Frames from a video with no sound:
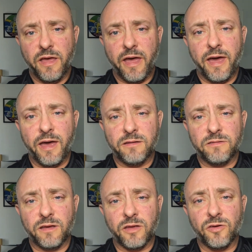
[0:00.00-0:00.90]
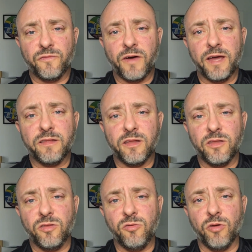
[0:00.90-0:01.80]
And you'll find
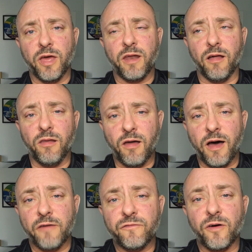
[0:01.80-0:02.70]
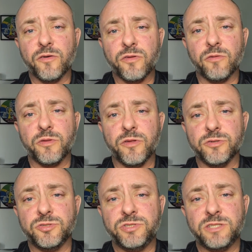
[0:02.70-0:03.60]
that you get a lot farther with your
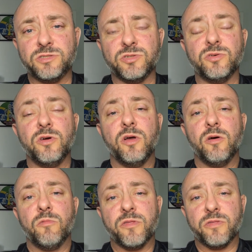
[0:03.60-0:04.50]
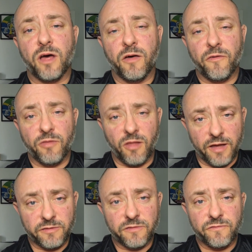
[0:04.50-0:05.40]
jiu-jitsu with a
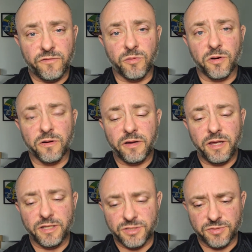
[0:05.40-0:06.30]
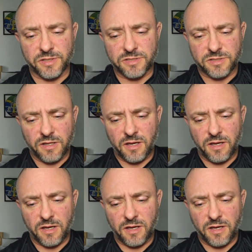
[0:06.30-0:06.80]
lot fewer injuries.